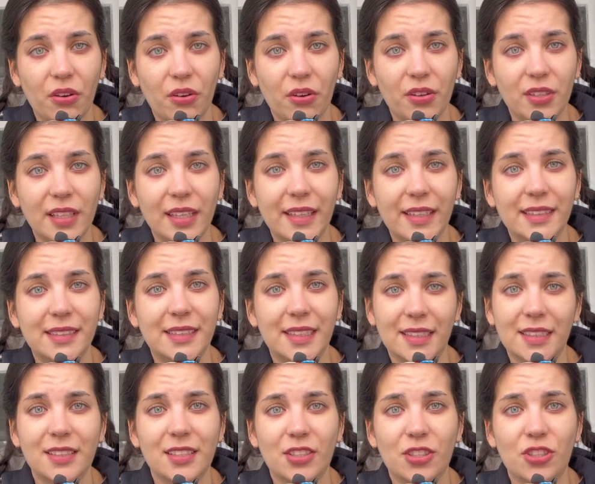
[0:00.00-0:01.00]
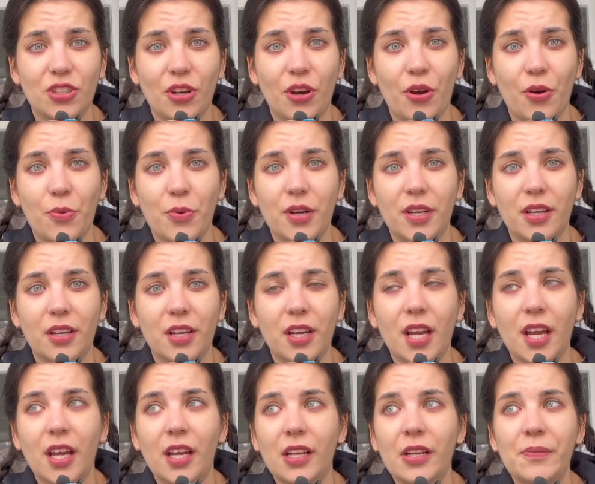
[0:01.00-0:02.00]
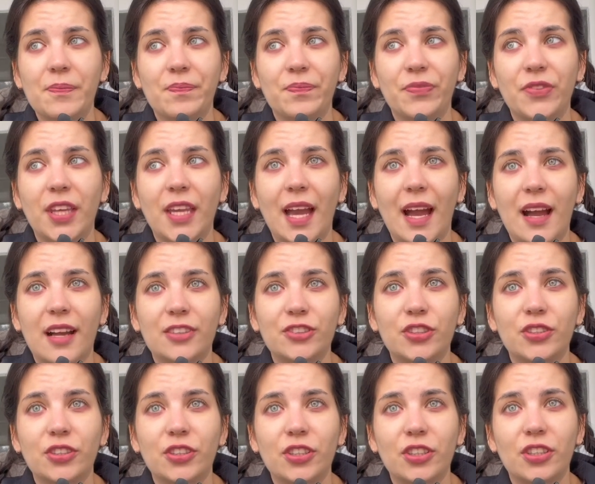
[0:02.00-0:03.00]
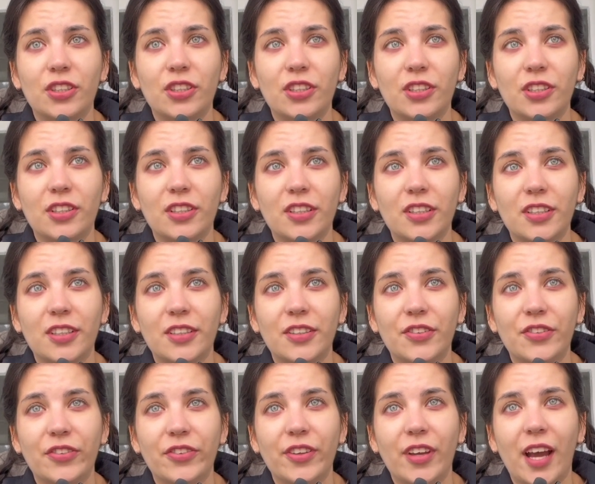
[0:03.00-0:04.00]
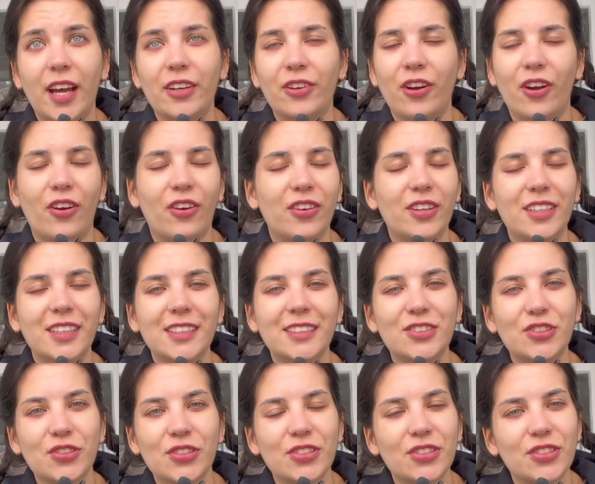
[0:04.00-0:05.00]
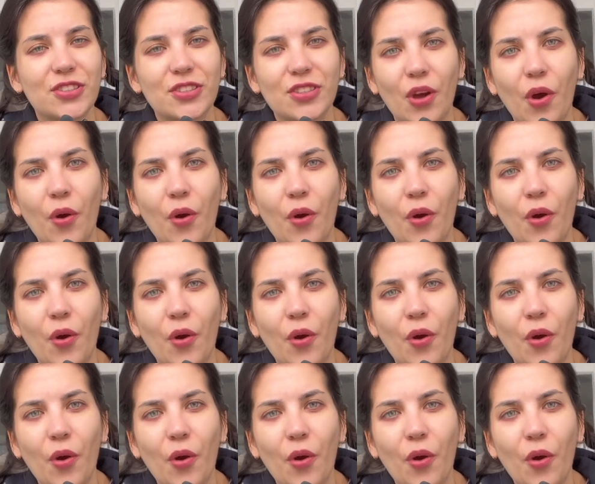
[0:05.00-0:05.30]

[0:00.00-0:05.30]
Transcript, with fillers: or like a Disney show where the actor, I don't know, it's just so